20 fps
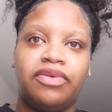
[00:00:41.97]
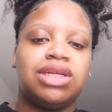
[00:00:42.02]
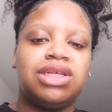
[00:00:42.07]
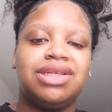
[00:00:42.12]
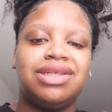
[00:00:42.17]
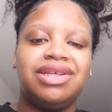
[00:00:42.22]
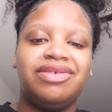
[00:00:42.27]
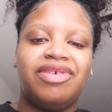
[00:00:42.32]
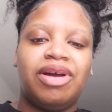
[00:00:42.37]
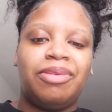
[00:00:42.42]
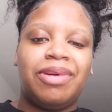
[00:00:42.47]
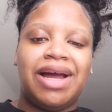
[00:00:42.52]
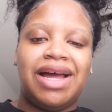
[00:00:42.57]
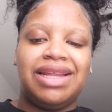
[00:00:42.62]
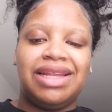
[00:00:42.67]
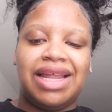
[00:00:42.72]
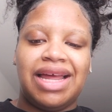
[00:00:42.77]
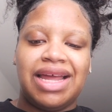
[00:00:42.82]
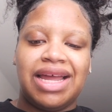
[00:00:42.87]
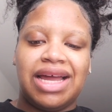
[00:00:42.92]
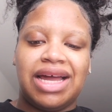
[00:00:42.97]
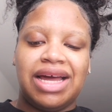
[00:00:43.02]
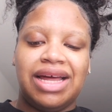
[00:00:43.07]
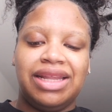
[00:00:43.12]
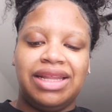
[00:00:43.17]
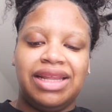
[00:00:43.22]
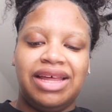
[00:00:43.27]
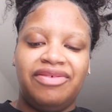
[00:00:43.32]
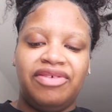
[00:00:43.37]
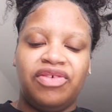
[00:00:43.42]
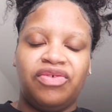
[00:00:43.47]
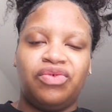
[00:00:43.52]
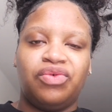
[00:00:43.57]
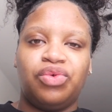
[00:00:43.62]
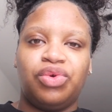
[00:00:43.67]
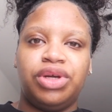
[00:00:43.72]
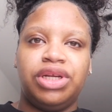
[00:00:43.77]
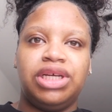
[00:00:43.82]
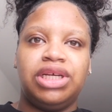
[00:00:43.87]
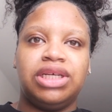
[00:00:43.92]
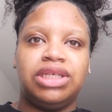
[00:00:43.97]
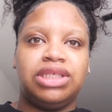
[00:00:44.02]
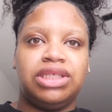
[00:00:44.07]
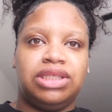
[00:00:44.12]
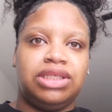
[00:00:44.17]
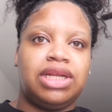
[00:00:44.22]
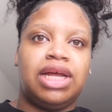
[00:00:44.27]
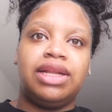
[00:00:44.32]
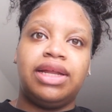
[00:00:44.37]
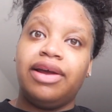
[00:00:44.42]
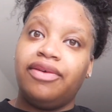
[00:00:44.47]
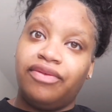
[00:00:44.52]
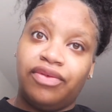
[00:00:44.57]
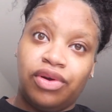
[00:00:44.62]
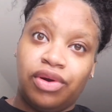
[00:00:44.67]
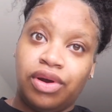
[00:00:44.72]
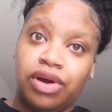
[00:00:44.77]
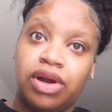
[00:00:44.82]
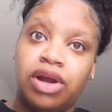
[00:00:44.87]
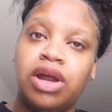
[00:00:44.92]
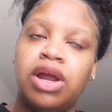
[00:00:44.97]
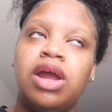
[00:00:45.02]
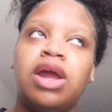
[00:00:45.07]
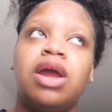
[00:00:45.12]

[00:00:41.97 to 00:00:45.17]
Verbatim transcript: So I need to leave out by like eleven forty because it's not that far.